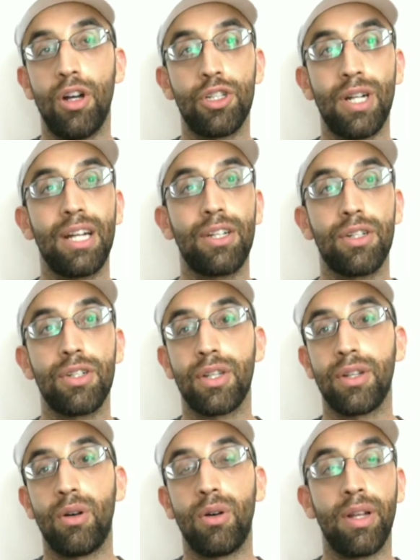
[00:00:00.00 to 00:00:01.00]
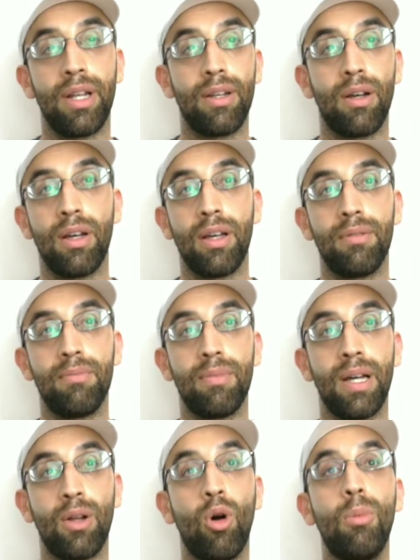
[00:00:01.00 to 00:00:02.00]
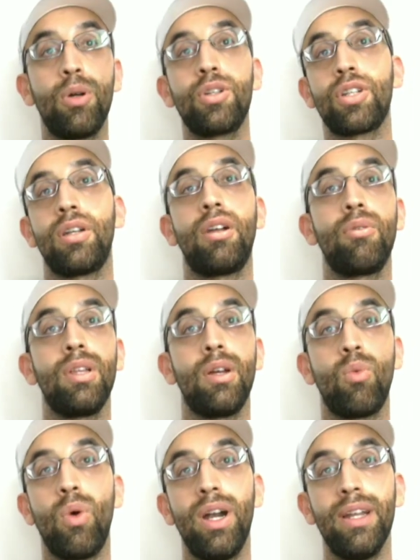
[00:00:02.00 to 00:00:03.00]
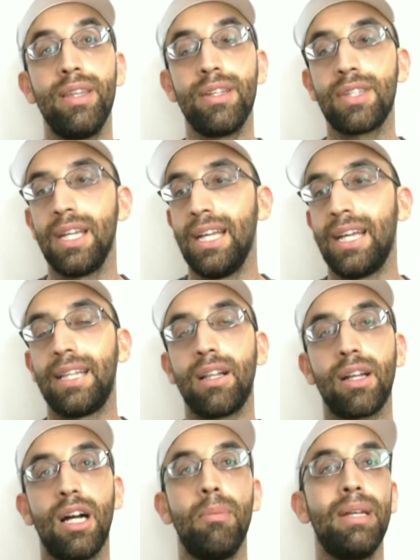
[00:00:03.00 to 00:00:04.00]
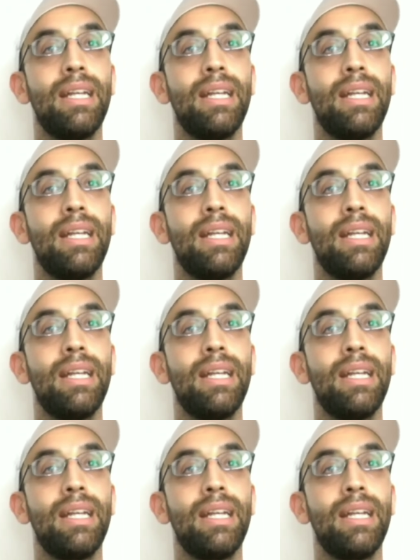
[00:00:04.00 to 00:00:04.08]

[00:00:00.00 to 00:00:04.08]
contractors and homeowners are not really aware of this. They'll